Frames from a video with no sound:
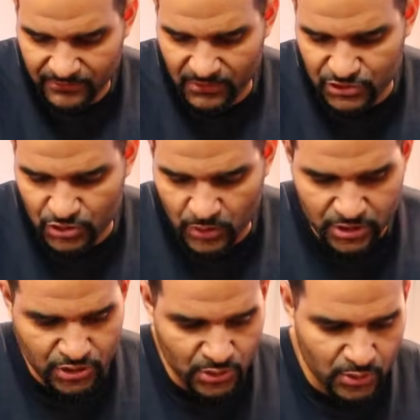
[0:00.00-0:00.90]
First thing you
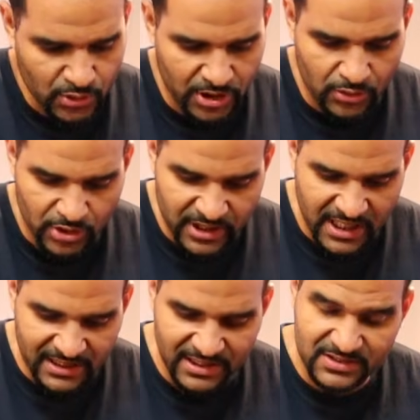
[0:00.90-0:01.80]
want to do, in order to
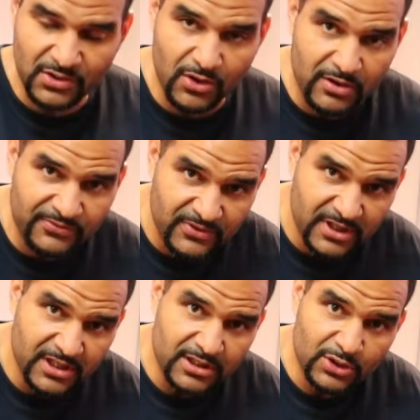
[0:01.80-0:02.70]
get this off
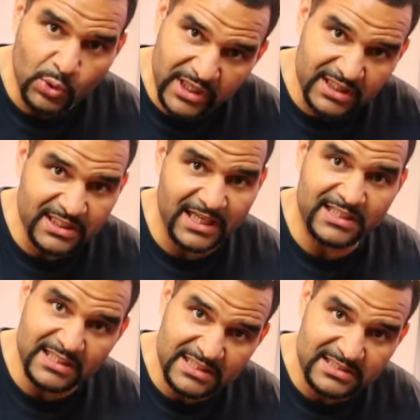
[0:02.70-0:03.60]
quickly
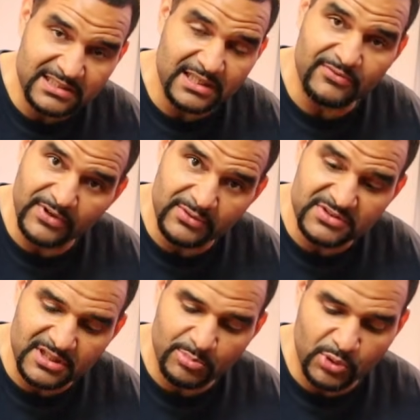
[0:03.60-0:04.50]
and easily and very
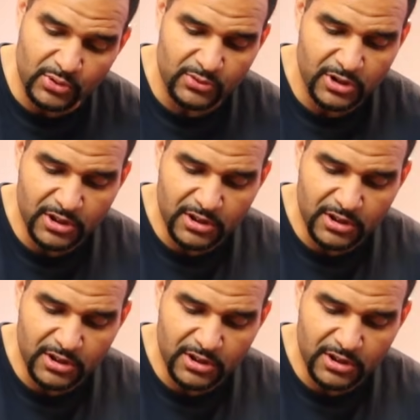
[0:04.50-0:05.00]
simple,